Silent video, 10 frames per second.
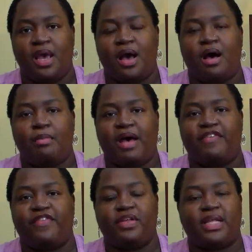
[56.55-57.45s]
I
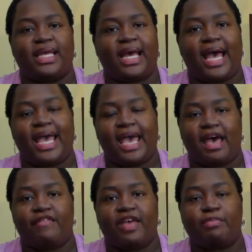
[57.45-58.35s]
feel like I
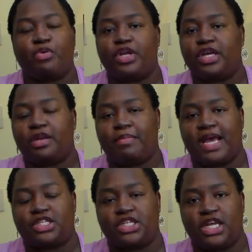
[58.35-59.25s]
have a pretty good
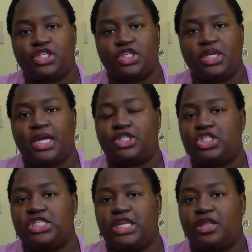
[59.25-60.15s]
imagination. I
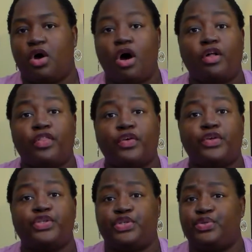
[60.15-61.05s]
just need the
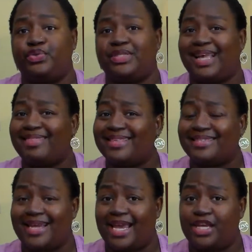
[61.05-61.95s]
author to set the
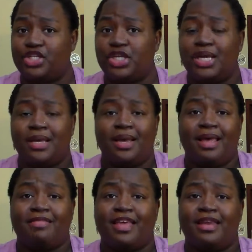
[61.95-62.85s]
stage
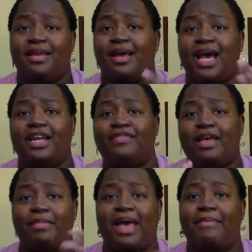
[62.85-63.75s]
and then kind of
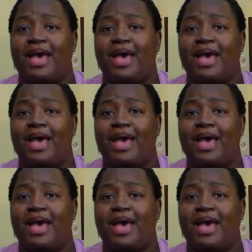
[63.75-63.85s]
let my